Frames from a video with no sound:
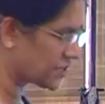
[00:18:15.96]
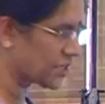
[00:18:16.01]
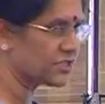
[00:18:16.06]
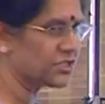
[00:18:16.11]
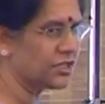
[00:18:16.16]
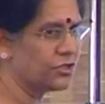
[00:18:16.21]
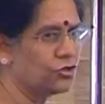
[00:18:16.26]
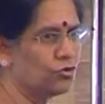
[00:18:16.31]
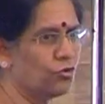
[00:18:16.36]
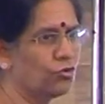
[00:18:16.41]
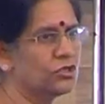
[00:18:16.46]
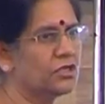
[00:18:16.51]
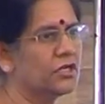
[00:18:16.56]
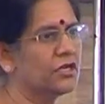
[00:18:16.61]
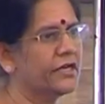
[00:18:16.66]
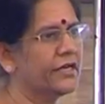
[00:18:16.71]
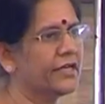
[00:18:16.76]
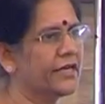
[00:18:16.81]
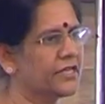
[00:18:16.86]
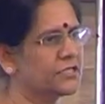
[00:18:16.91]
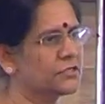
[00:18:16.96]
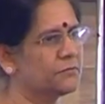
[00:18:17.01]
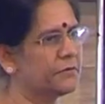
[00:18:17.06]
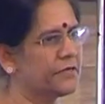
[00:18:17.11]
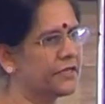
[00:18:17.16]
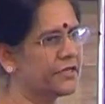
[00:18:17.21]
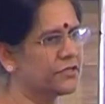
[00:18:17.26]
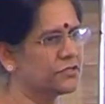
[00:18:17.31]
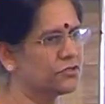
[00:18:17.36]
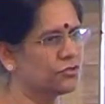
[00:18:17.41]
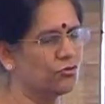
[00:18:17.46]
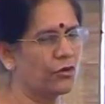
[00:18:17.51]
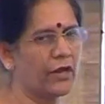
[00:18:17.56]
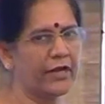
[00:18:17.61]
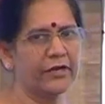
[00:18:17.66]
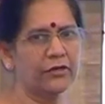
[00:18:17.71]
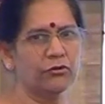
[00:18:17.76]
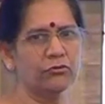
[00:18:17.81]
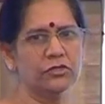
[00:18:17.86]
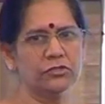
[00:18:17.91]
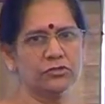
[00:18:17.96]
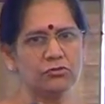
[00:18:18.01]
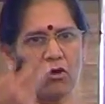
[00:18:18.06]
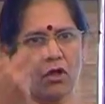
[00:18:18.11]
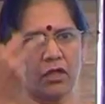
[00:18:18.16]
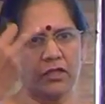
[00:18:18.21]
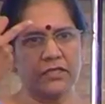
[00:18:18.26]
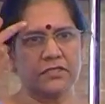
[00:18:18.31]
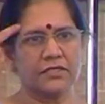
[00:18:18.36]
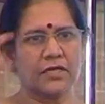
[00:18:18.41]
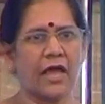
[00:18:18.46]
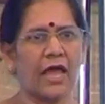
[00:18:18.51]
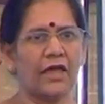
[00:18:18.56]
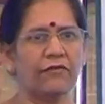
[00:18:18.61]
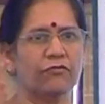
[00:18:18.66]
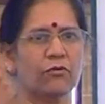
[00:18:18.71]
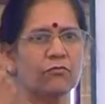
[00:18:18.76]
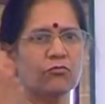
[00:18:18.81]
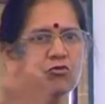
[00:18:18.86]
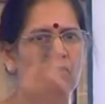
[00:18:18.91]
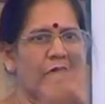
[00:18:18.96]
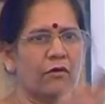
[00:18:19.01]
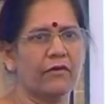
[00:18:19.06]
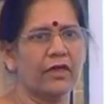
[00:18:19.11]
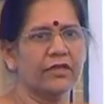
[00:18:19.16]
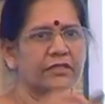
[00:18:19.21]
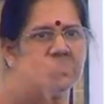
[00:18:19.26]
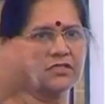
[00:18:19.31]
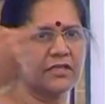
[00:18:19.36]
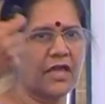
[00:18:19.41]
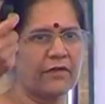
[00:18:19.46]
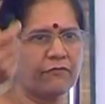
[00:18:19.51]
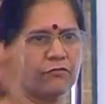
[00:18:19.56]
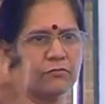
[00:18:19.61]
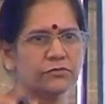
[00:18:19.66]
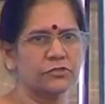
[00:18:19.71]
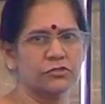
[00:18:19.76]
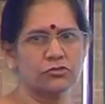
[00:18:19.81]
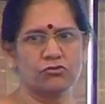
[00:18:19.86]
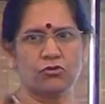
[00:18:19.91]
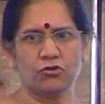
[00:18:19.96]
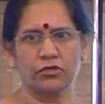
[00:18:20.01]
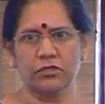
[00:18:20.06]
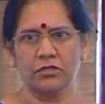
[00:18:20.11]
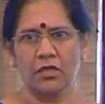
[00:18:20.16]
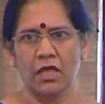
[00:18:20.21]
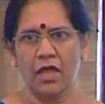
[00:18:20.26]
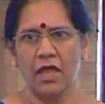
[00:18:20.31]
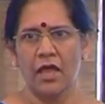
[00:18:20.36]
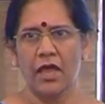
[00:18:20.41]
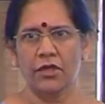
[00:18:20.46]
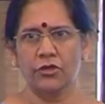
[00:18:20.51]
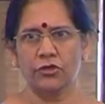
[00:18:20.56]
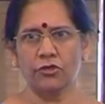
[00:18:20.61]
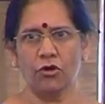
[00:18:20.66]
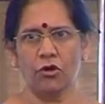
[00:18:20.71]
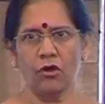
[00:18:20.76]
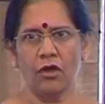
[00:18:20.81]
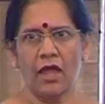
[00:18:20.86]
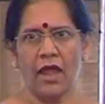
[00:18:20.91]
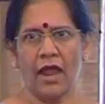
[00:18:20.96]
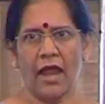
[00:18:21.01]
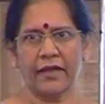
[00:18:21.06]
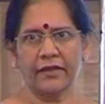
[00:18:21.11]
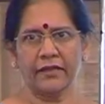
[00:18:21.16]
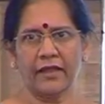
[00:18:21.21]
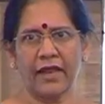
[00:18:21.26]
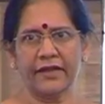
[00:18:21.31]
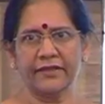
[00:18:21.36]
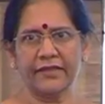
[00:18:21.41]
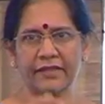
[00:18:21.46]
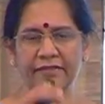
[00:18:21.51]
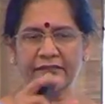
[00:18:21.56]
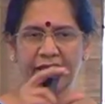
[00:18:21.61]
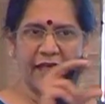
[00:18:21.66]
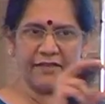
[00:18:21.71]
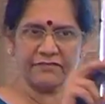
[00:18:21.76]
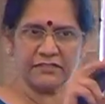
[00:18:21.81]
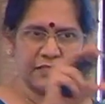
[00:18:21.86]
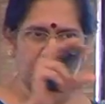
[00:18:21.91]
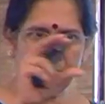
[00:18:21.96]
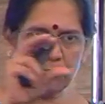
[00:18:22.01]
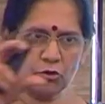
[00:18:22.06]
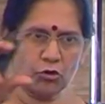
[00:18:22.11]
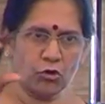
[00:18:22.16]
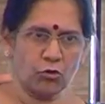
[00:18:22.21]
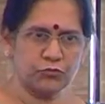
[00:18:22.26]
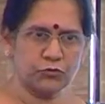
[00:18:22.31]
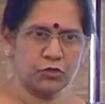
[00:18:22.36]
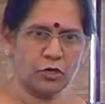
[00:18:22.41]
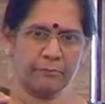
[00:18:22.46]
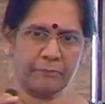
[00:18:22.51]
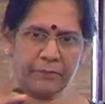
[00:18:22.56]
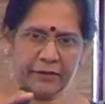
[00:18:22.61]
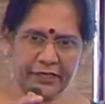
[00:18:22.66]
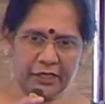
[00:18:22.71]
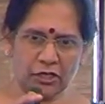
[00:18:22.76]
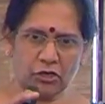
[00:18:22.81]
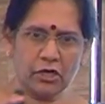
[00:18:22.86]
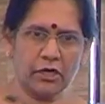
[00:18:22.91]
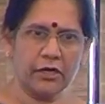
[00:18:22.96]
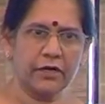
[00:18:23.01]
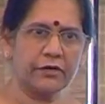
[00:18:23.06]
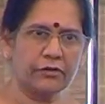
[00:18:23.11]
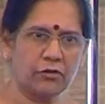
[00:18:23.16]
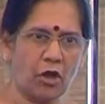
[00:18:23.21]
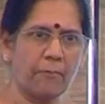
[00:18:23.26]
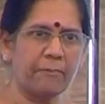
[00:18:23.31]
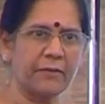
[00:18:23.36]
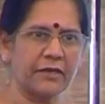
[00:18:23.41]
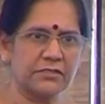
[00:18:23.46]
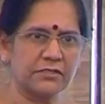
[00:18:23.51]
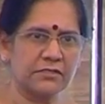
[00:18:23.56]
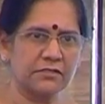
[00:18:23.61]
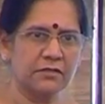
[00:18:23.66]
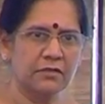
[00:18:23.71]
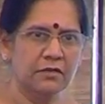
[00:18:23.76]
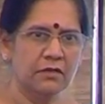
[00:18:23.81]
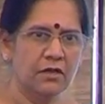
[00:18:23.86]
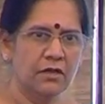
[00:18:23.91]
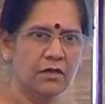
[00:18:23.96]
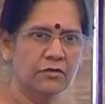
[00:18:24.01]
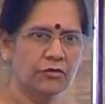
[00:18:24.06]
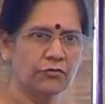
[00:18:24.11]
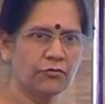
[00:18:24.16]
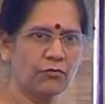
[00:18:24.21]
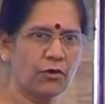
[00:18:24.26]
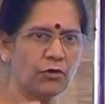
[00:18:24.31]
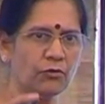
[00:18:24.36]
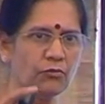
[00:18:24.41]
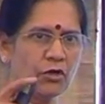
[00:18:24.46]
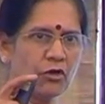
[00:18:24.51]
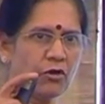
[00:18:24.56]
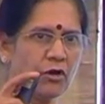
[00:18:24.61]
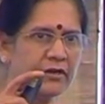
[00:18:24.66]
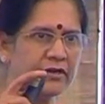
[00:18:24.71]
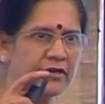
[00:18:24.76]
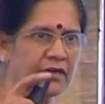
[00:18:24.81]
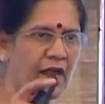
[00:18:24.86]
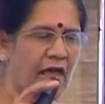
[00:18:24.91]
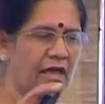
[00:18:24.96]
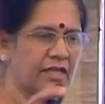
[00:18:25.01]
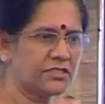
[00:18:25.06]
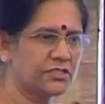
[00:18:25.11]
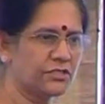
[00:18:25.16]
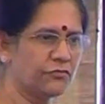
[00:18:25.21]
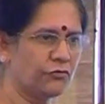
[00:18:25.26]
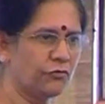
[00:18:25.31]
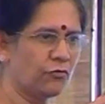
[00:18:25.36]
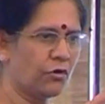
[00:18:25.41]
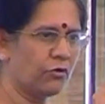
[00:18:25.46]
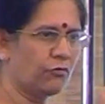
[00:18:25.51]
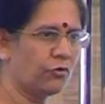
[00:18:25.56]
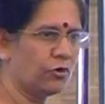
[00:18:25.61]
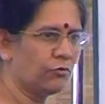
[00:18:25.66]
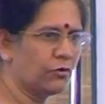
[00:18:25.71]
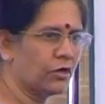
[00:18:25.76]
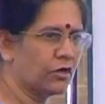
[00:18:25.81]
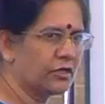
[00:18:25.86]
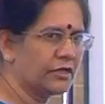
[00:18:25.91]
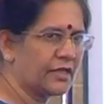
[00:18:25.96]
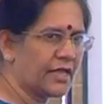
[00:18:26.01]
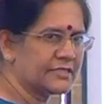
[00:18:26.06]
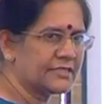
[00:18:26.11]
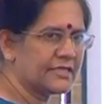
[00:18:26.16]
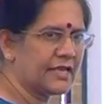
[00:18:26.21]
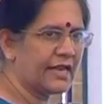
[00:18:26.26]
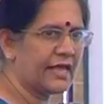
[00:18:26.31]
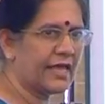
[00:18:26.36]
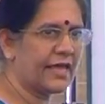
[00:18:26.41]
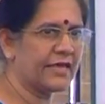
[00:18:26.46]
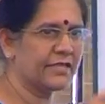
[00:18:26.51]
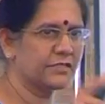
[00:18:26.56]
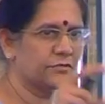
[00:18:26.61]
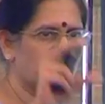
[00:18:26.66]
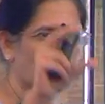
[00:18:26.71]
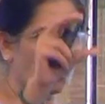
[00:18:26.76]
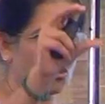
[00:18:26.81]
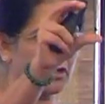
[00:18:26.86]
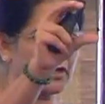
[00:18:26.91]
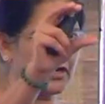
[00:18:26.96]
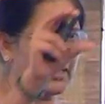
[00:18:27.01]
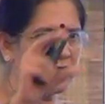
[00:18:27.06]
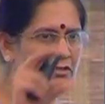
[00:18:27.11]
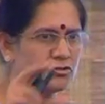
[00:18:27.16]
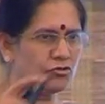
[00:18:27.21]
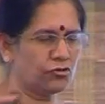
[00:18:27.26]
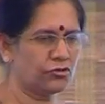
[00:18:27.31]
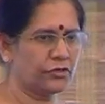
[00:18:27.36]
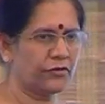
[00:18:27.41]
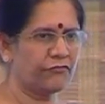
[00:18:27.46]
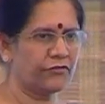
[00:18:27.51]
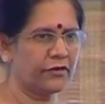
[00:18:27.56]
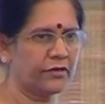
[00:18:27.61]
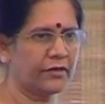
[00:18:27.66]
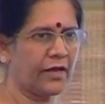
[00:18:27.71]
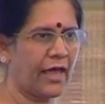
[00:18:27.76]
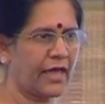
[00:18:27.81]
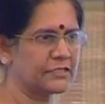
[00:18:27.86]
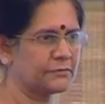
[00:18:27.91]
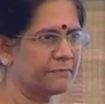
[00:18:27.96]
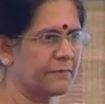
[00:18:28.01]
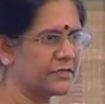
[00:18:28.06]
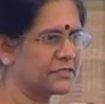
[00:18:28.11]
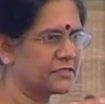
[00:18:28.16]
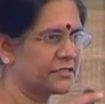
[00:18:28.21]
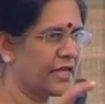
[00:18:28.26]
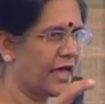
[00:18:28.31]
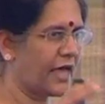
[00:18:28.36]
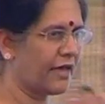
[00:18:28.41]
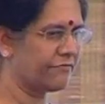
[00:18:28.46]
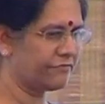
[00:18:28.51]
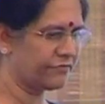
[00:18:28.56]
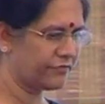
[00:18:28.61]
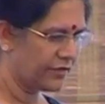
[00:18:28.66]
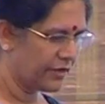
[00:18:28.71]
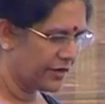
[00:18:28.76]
such a huge learning experience. You get into this call, there's a guy from Huawei, there's a guy from Cisco, and then they have subgroups on particular topics. If you want to work on trust, if you want to work on SLAs, brokerage, in different aspects they have